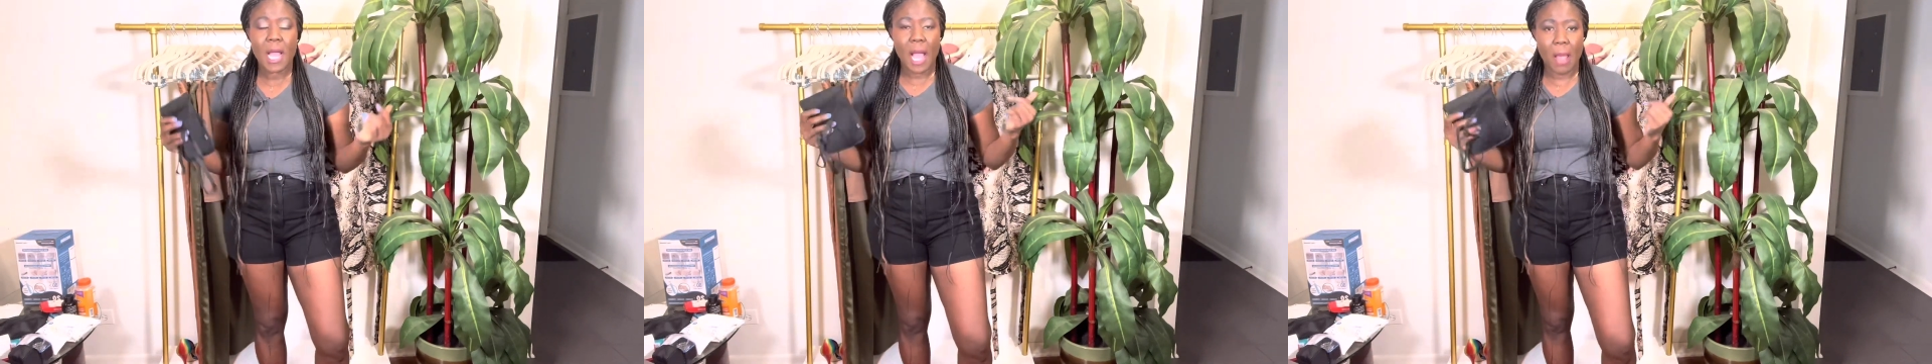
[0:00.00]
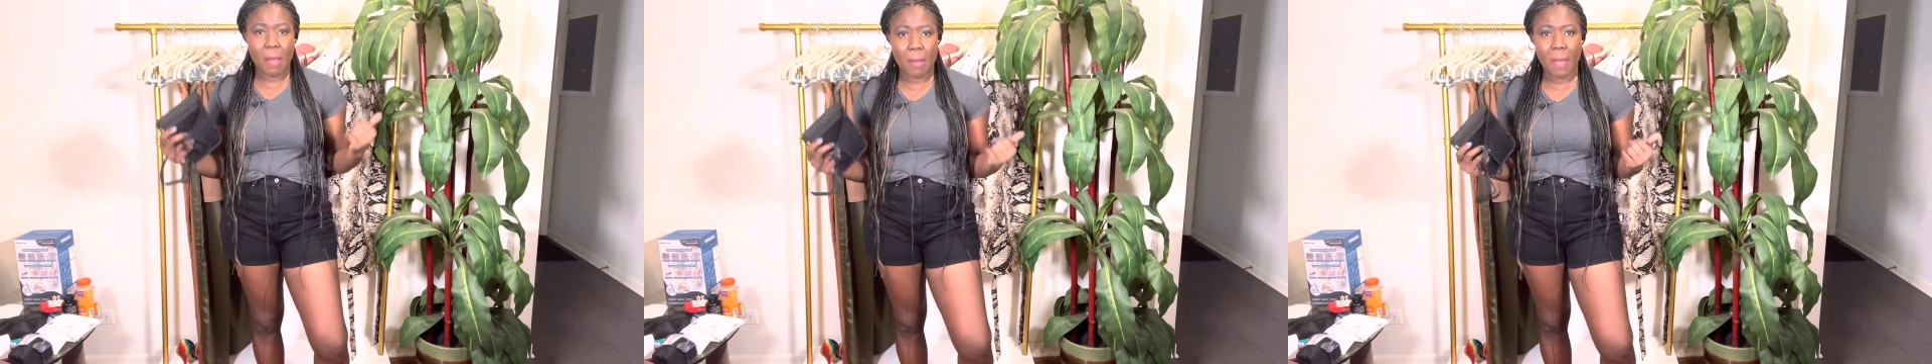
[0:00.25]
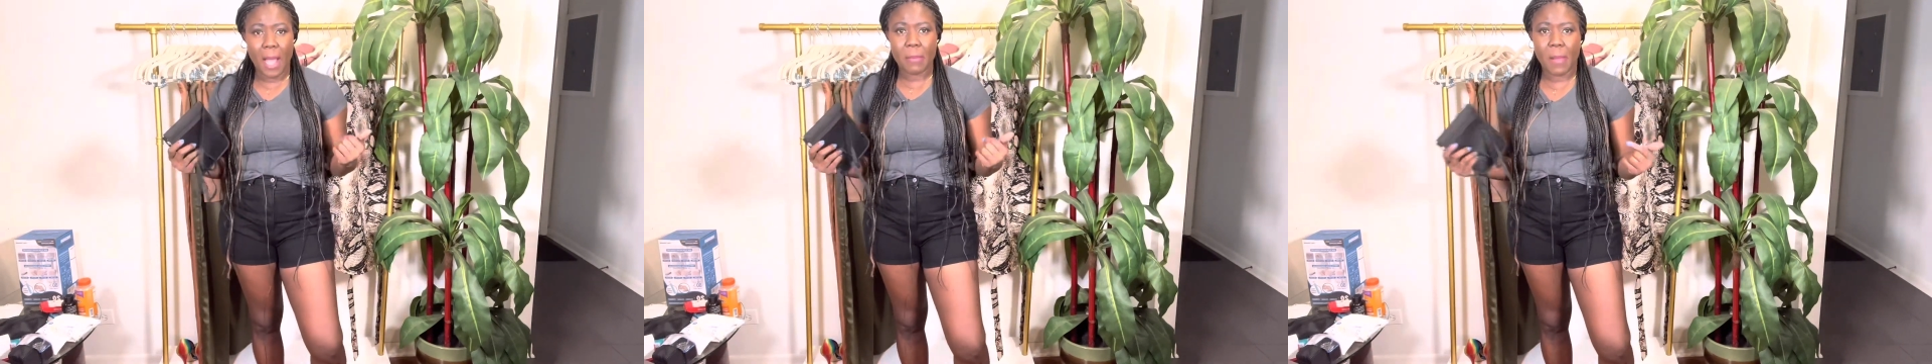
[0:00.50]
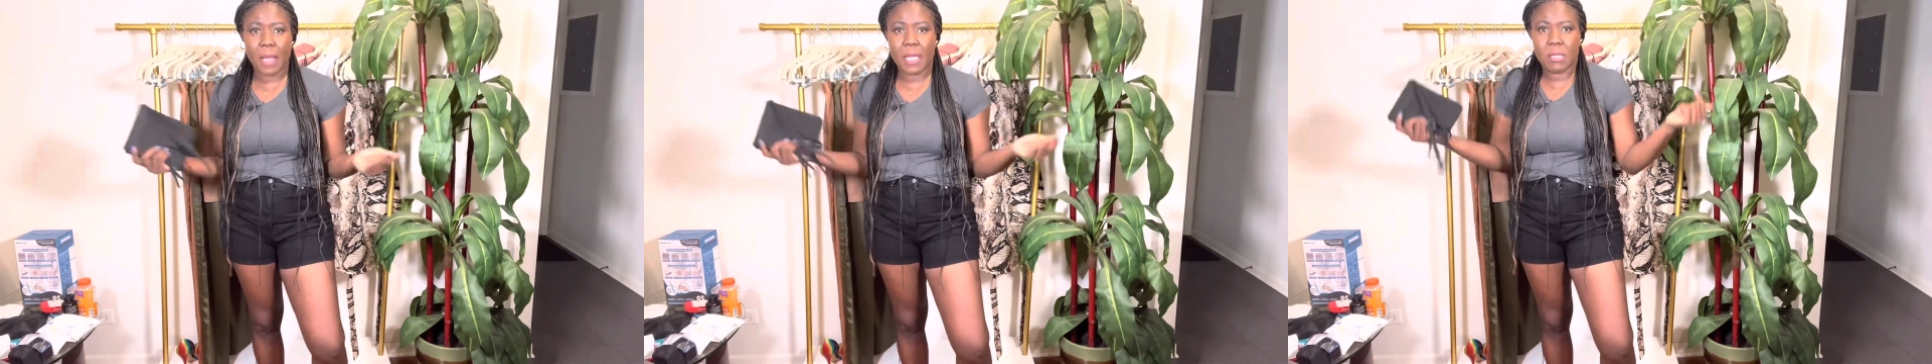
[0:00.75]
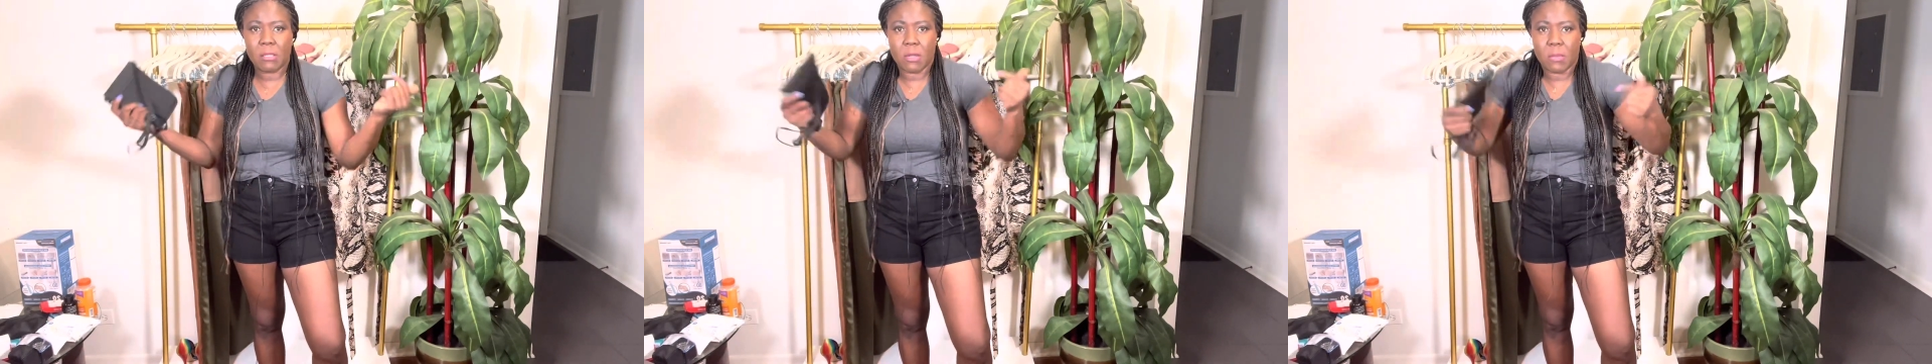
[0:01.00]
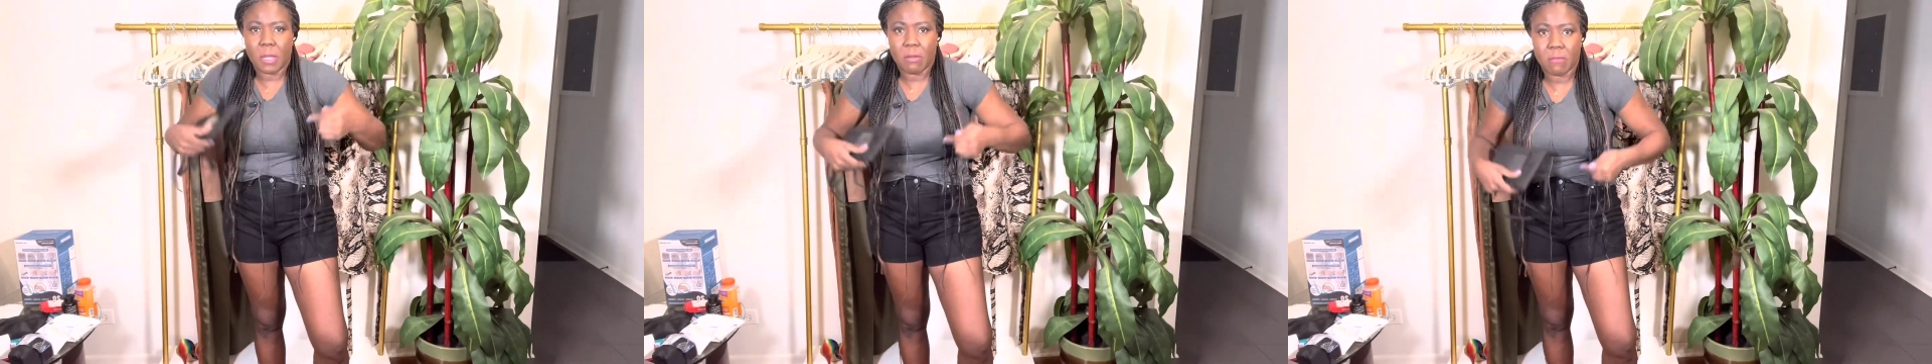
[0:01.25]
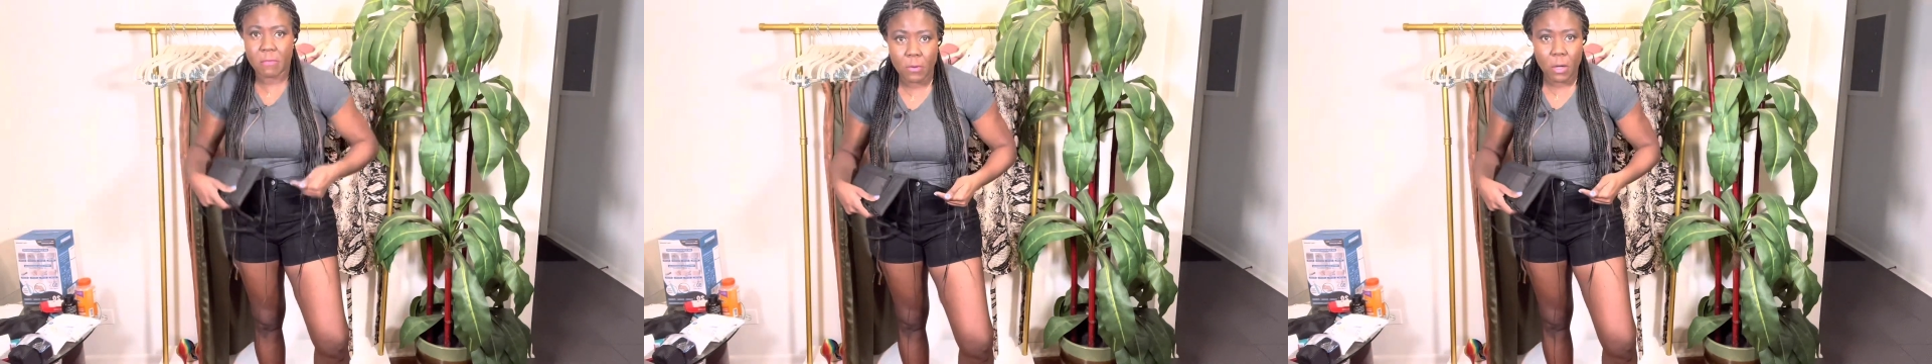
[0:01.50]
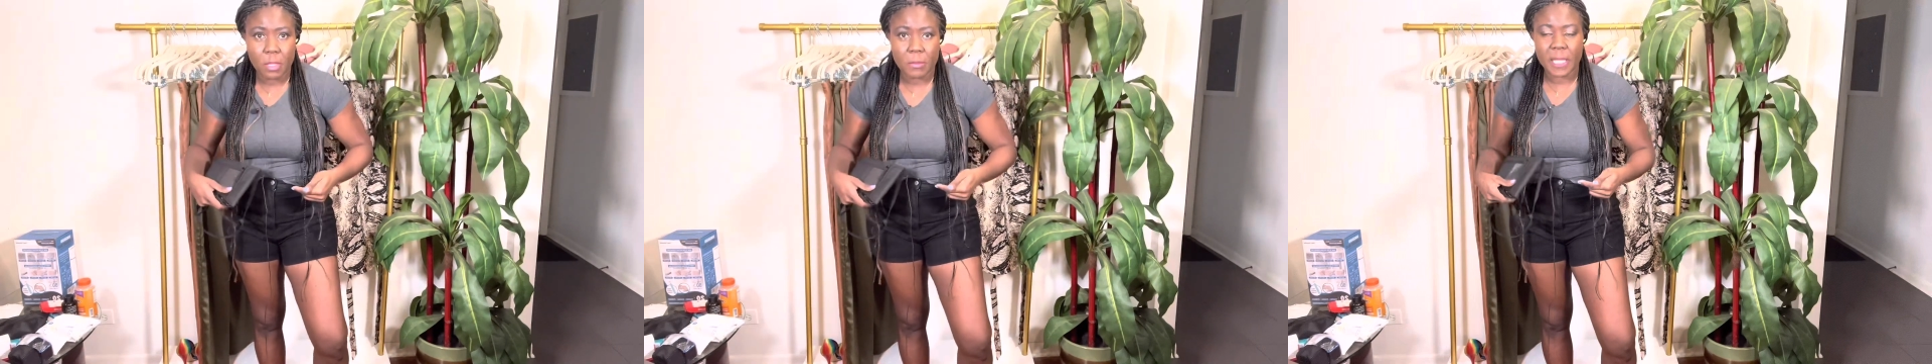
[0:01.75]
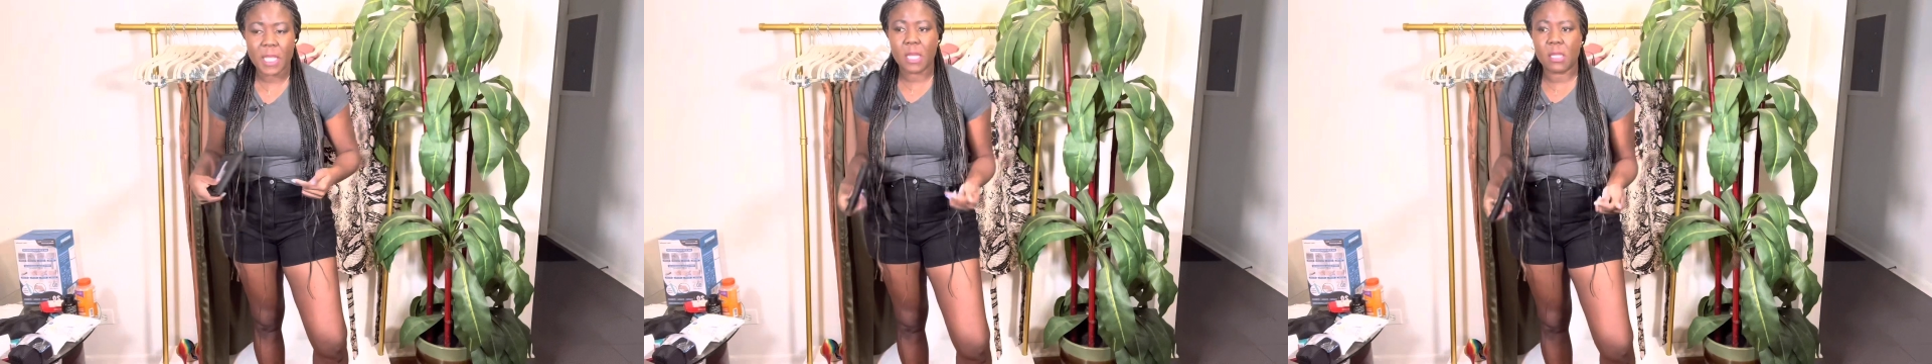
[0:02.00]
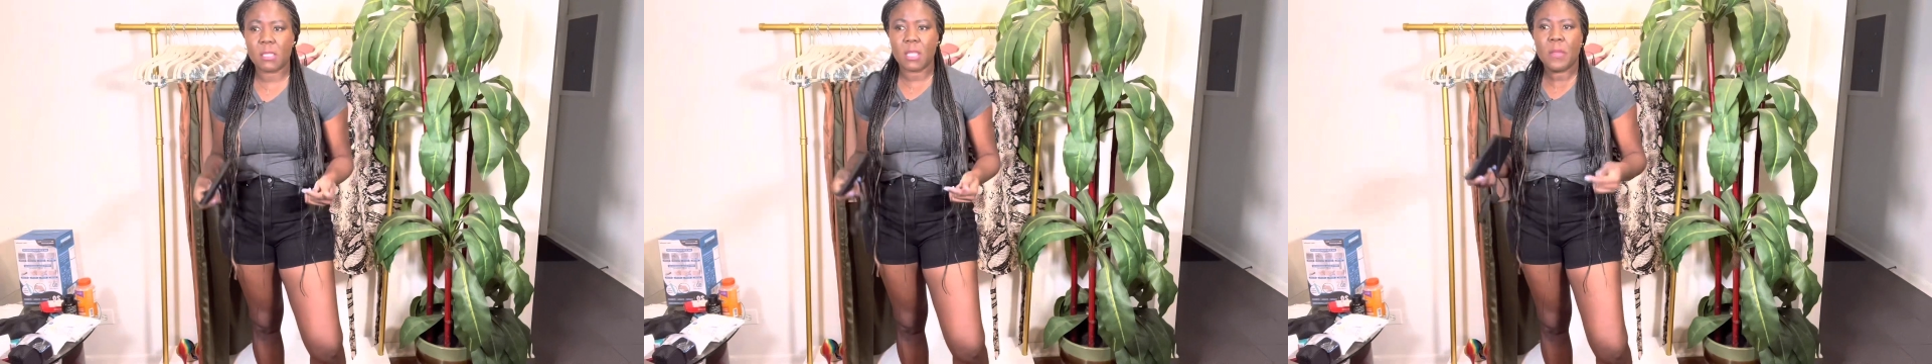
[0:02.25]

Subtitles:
And my backpack is going to be in front because